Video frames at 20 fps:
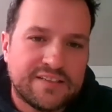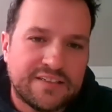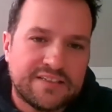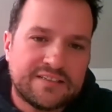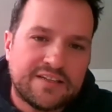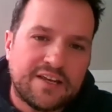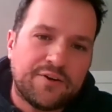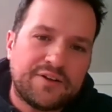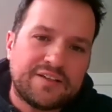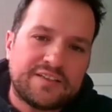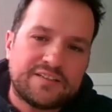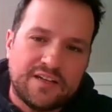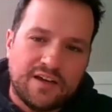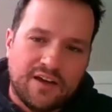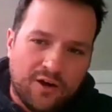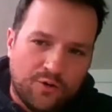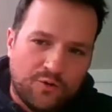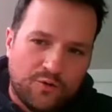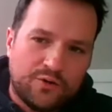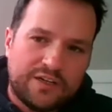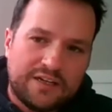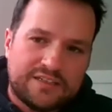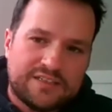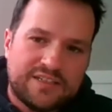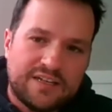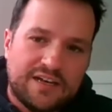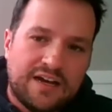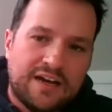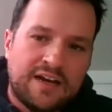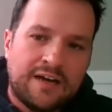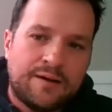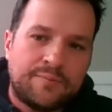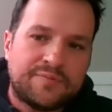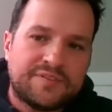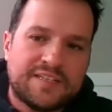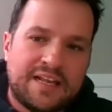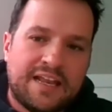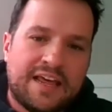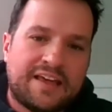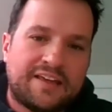He's going to hold us at
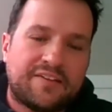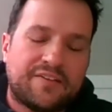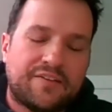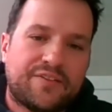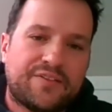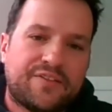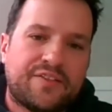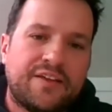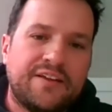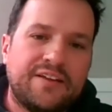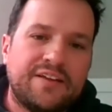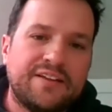arm's length.